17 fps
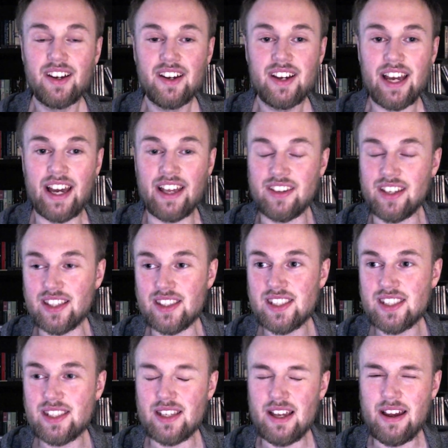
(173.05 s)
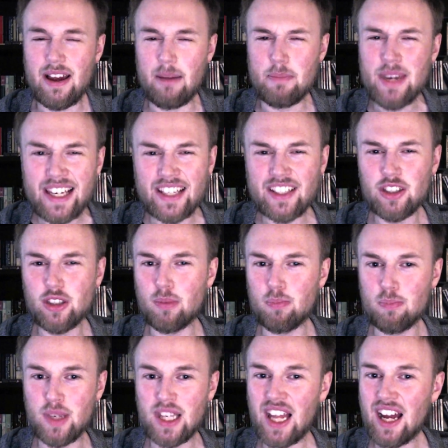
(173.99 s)
and its ability to
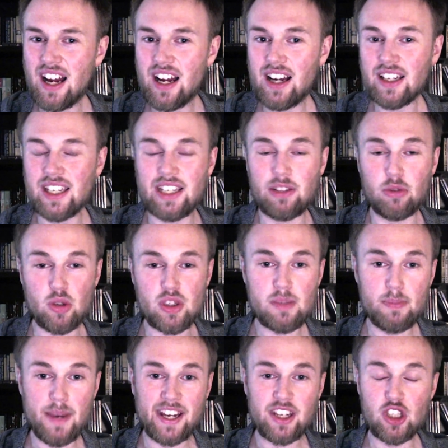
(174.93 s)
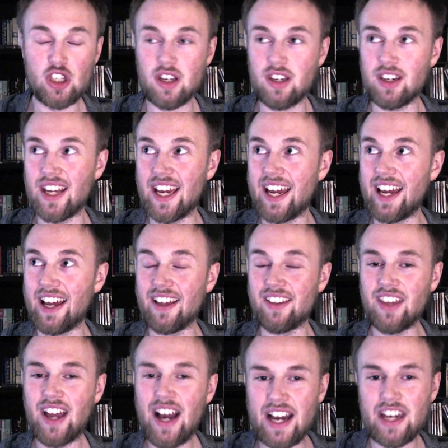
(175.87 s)
block introspection
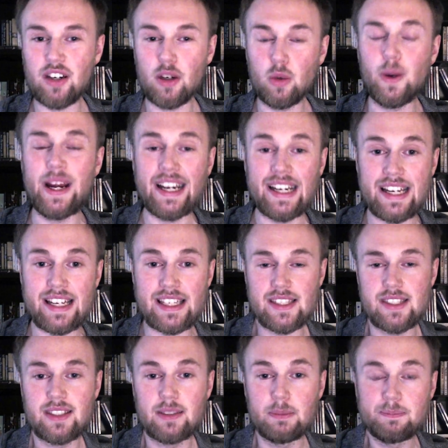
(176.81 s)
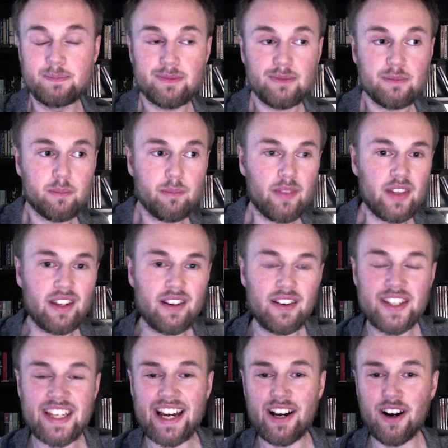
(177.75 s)
and higher awareness.
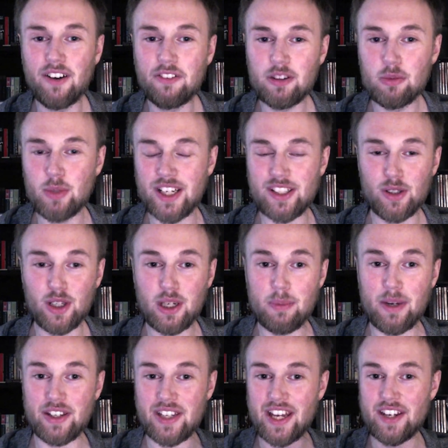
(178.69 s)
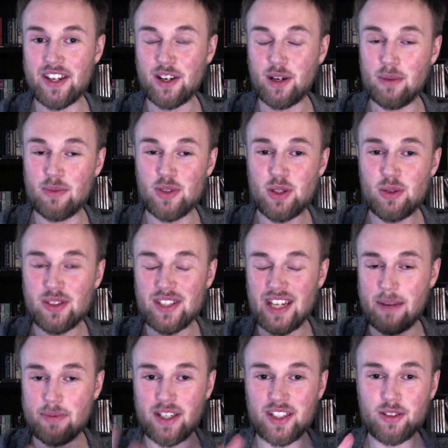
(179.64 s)
Yeah, often when I talk about Enneagram two
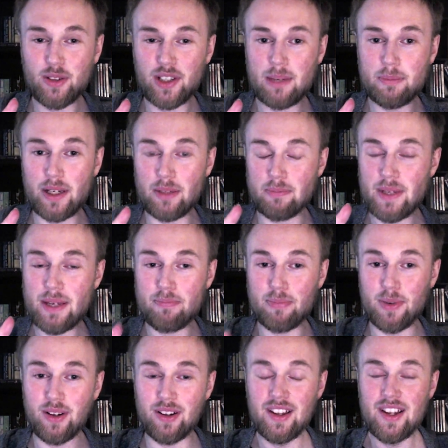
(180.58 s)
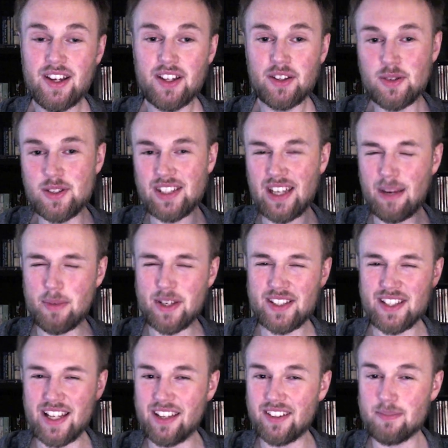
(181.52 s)
types, I talk about people to some
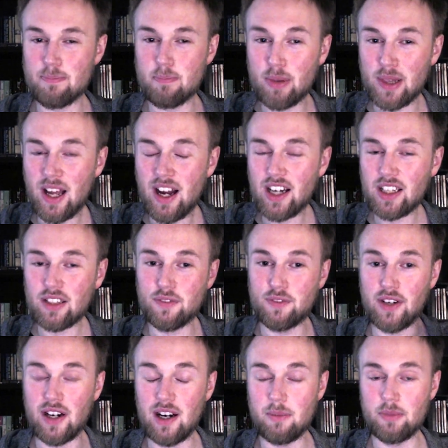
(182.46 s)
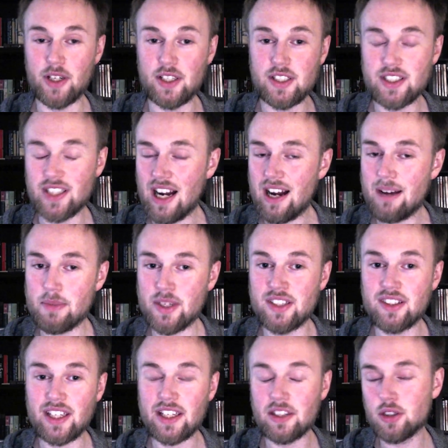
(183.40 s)
extent blocked from their
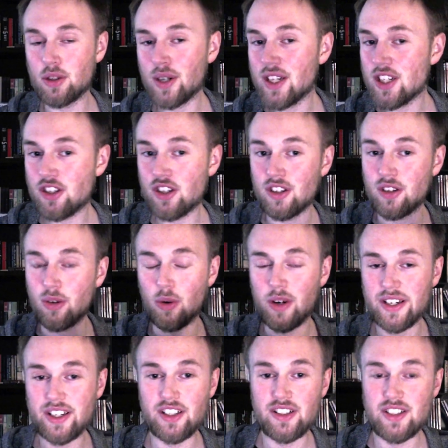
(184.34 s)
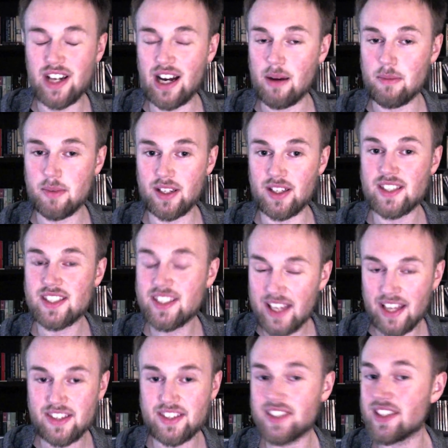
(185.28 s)
dominant intuition or their dominant
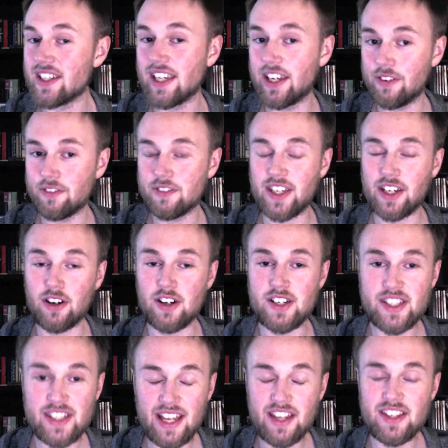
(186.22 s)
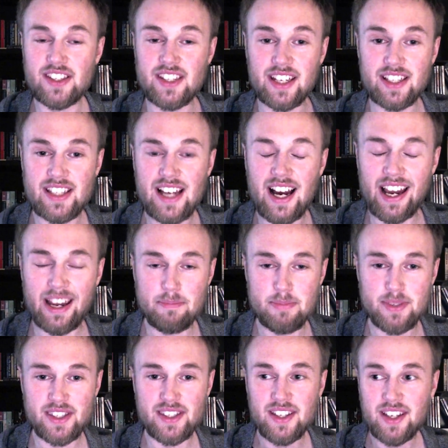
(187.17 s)
sensing if they are sensing
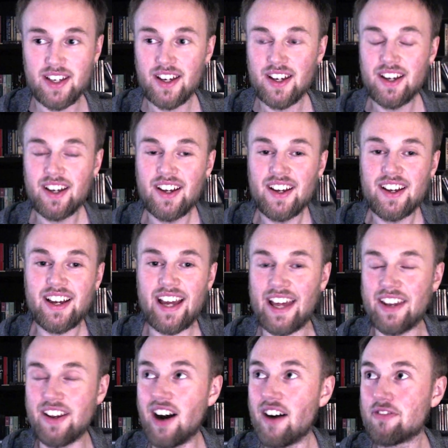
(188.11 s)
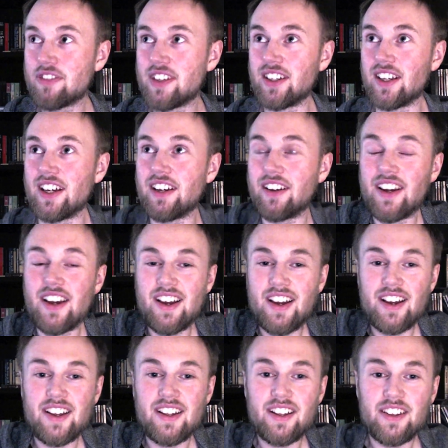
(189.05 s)
types. And often uh,
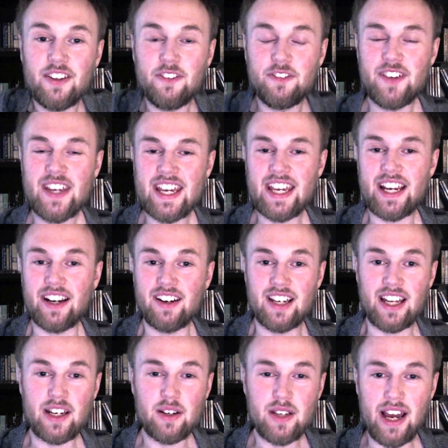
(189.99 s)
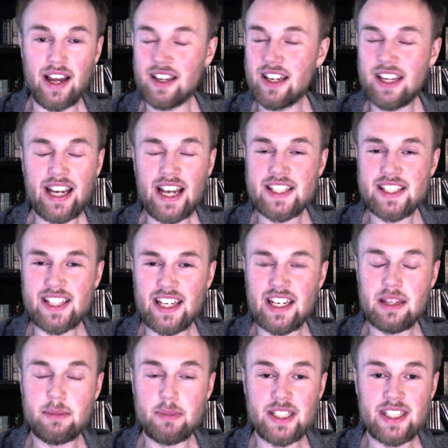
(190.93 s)
the thing here, like, like I said
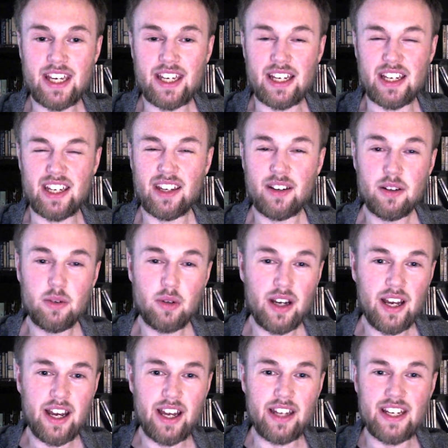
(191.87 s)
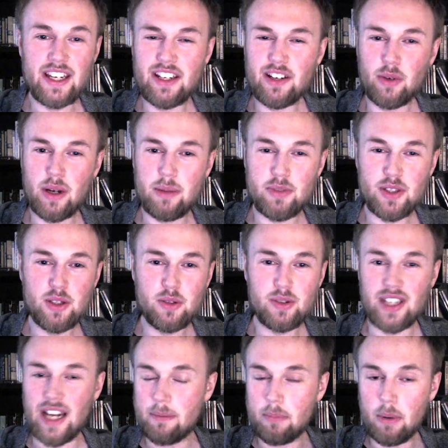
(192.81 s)
in the beginning, an Enneagram two
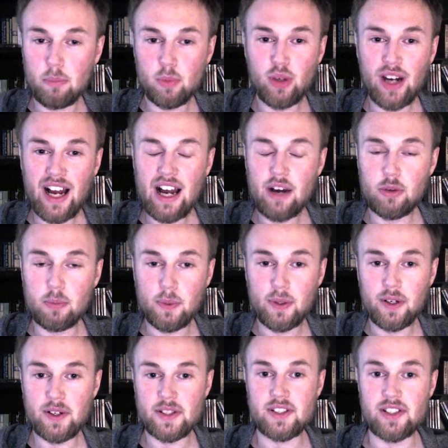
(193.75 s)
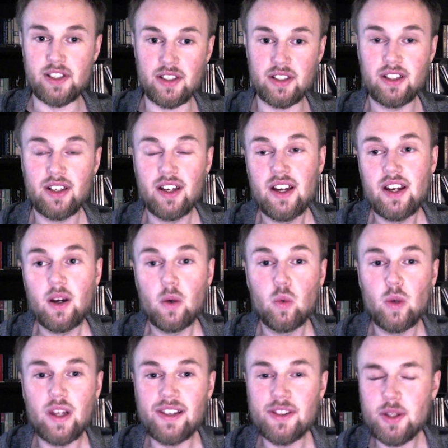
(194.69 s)
type, a proud person,
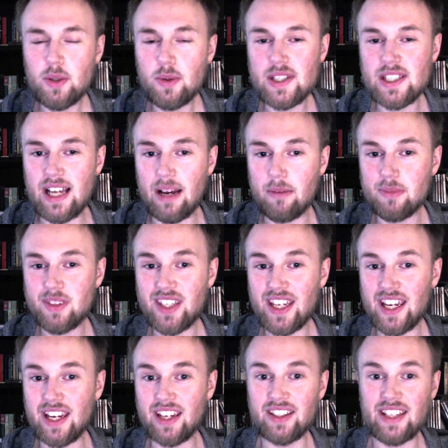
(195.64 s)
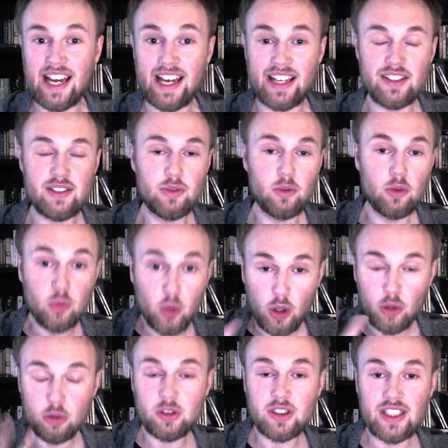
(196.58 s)
will do something that
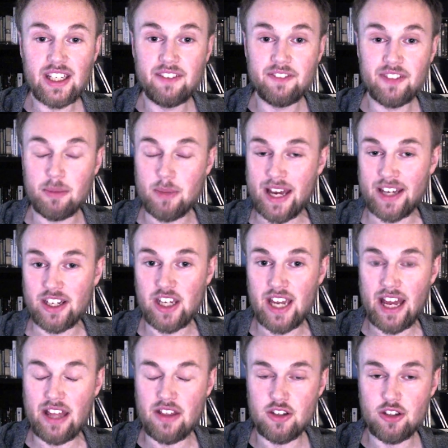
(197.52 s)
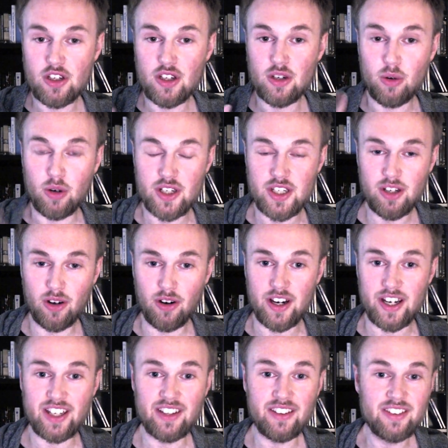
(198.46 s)
won't give them any energy or joy.
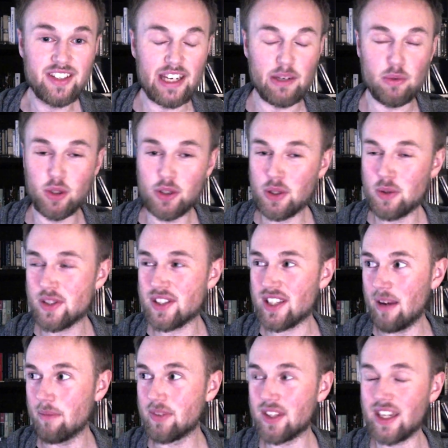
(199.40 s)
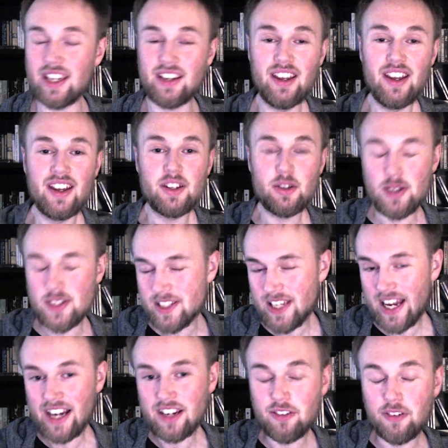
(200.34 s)
They will do something to
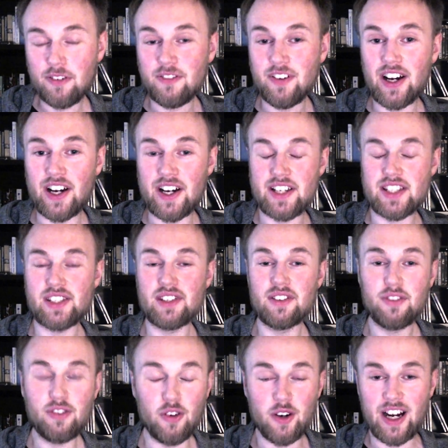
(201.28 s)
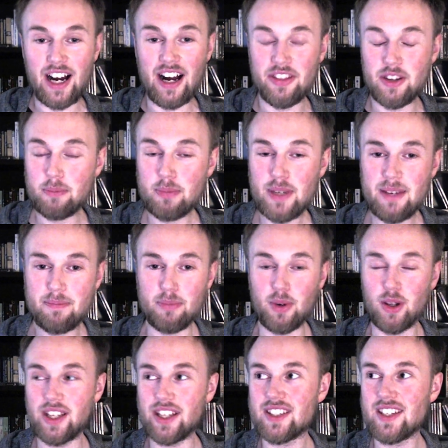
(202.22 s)
sacrifice for other
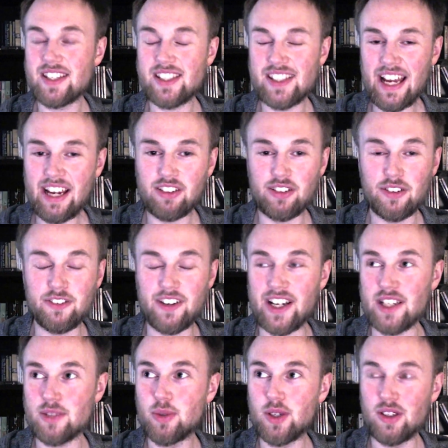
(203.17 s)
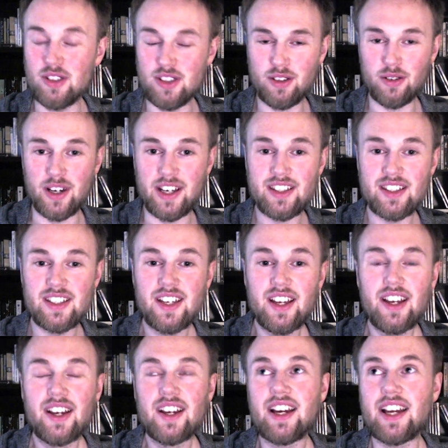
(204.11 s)
people. It's a sacrifice when you do it.
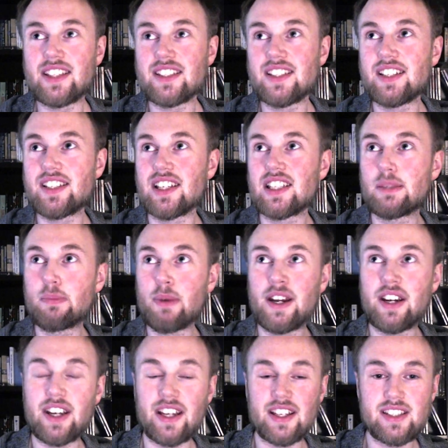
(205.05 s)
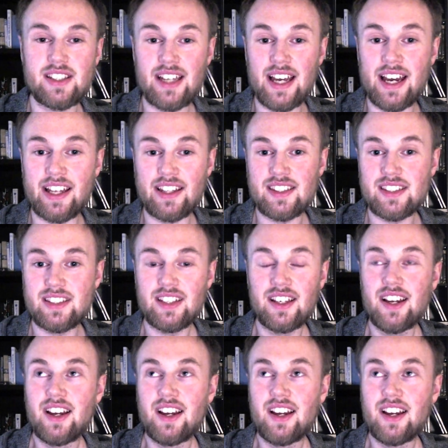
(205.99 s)
It's this experience that,